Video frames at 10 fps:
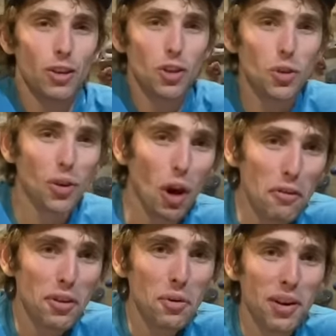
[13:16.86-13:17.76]
So
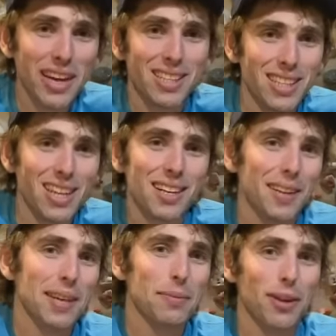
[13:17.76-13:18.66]
often when I see
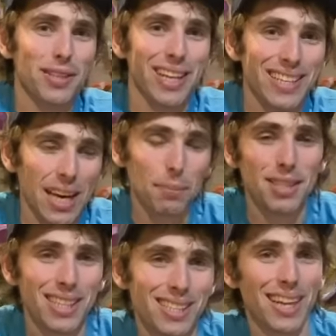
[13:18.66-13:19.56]
climbers
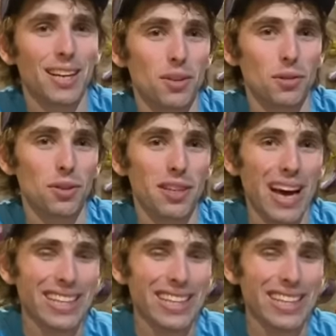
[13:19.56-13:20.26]
attempting dynos,